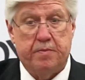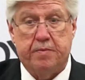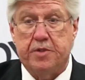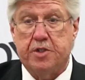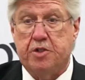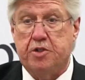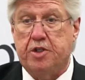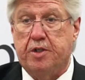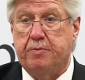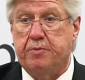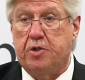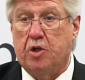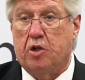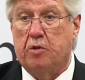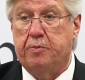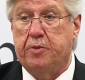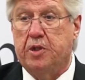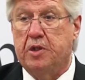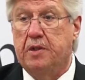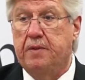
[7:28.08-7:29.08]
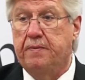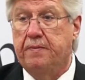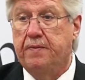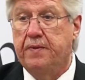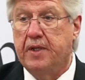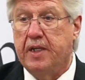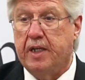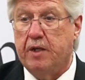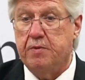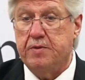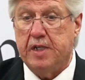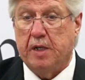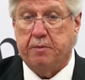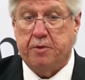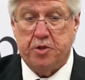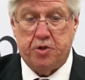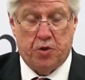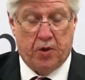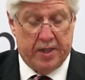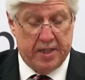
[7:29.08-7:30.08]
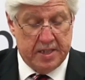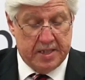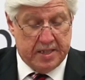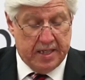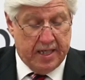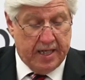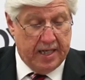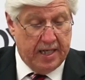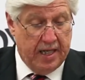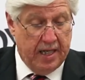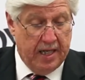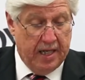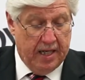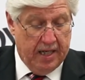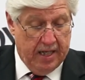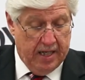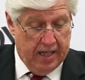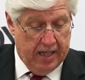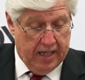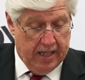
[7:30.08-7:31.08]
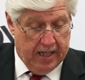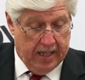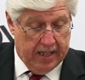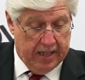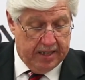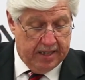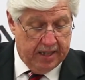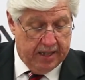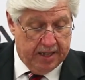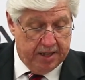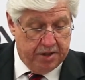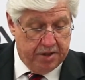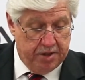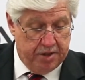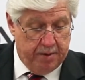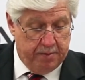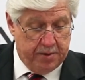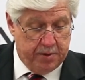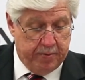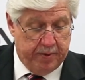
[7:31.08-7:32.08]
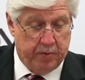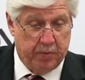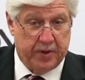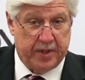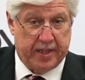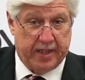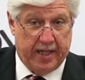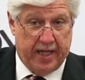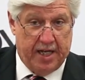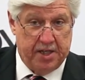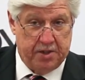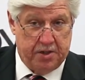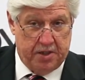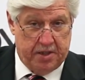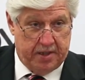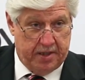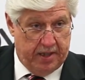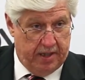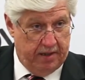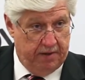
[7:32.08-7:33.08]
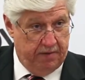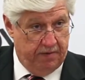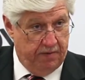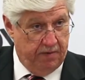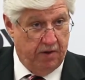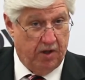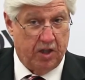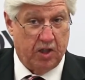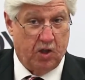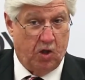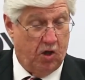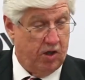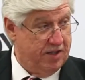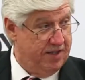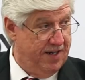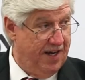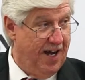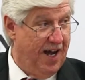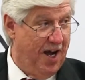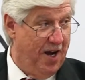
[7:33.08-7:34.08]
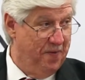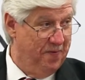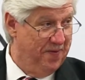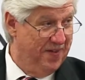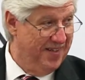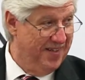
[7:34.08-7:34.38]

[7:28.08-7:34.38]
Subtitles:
Mr. Jim Turnbull. He was able to join us today. And Jim's been with the agency a long time.